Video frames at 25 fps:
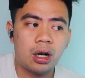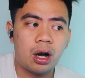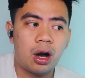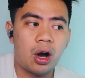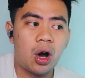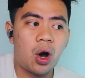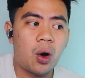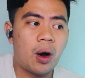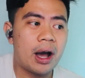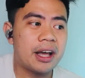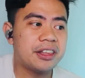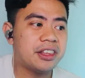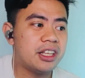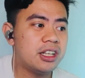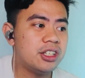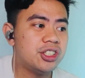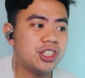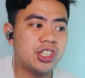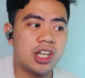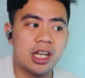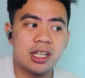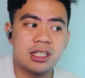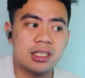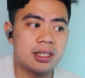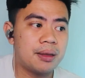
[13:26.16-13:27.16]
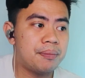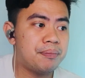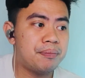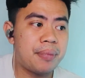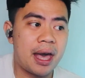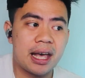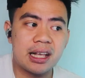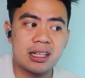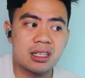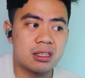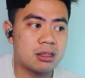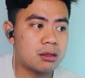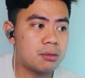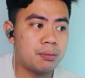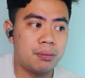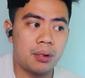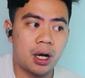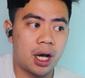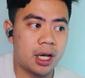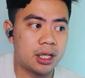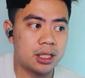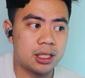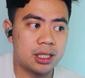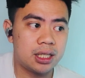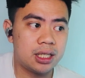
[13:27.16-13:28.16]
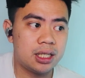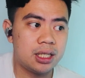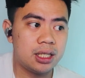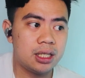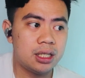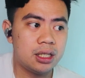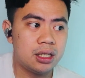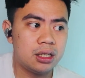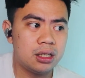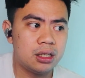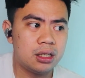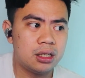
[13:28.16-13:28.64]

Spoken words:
Oh, I think she has the best body.